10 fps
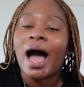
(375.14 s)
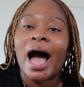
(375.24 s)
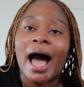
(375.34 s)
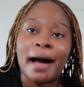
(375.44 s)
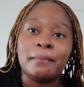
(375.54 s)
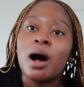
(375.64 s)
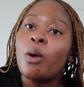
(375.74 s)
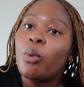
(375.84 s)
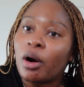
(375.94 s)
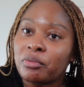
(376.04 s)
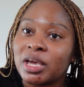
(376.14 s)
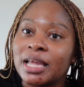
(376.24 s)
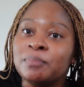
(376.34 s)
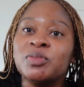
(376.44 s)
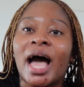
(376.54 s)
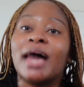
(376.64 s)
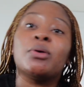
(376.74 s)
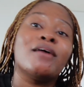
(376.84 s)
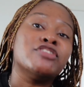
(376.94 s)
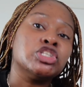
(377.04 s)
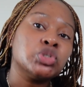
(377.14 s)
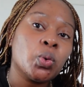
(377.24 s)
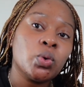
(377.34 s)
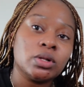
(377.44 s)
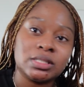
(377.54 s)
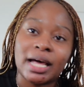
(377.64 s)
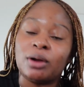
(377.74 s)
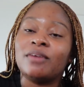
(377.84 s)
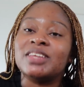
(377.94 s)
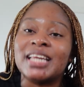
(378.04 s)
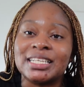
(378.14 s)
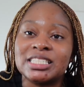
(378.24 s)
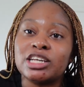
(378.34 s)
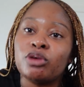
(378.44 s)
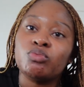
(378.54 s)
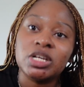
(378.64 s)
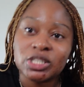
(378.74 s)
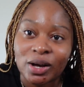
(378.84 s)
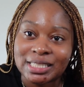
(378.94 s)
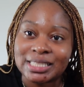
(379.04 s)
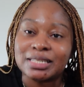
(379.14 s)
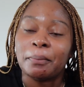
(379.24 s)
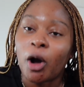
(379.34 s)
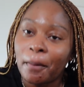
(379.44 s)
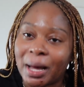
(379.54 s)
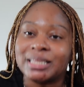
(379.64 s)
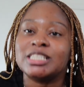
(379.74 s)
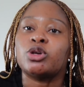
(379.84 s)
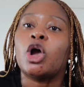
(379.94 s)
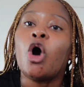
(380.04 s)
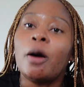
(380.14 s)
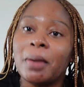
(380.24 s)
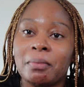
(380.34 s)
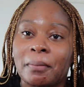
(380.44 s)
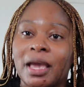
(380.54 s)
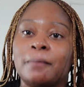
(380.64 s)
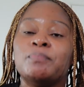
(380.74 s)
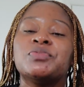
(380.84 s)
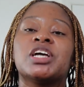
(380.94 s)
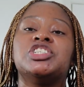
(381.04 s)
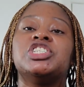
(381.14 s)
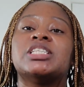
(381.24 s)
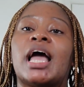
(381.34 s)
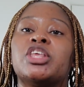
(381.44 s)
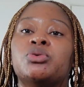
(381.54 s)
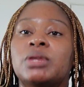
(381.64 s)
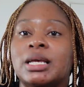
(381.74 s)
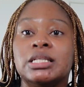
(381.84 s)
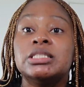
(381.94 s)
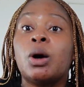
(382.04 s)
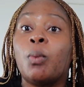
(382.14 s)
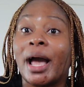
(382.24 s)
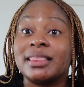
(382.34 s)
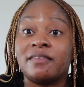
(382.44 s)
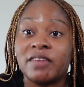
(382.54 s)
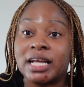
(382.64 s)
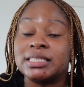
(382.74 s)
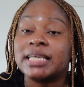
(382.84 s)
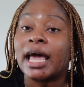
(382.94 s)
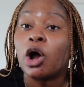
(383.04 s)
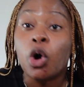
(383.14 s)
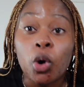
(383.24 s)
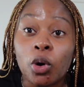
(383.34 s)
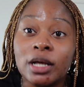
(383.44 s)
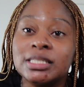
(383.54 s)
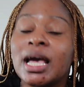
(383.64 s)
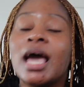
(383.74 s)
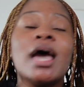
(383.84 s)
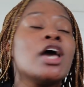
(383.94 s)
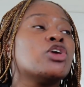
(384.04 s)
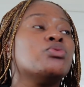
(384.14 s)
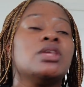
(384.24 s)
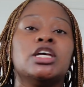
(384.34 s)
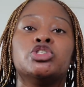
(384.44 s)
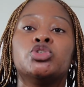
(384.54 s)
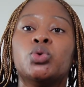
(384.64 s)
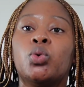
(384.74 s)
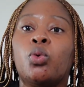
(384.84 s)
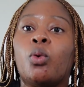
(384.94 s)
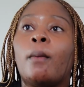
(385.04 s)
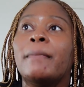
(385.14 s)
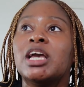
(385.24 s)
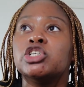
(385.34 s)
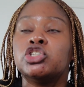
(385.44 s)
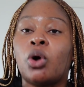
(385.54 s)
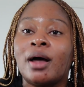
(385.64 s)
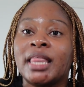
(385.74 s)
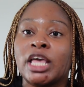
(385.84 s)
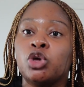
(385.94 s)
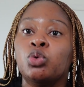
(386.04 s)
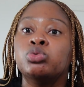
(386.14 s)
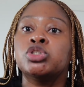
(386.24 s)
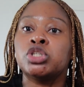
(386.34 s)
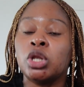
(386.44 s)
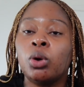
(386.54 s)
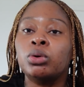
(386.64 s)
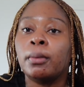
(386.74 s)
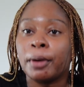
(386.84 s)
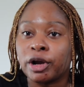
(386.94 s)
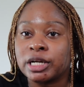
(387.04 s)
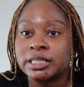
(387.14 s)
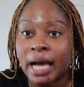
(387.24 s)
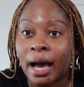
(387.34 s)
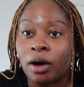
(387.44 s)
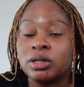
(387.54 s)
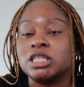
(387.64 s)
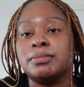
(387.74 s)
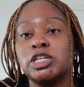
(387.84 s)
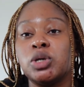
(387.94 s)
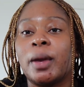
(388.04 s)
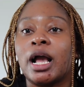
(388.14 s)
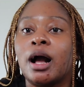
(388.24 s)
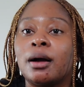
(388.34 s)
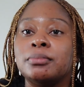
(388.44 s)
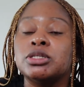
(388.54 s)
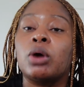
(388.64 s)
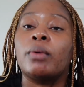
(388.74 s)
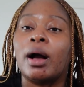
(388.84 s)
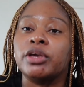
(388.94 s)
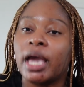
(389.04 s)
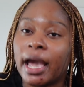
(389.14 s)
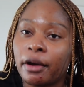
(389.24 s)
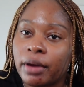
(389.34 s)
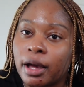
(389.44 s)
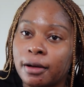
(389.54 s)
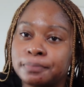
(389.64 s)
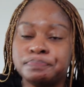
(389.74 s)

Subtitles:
I'm worried. I don't have the tools. I don't have the necessary resources to combat this. So I called my mommy. She said, you need to wet the fence, get a hose. You need to make sure that you slow the burn down, especially when it comes around your area.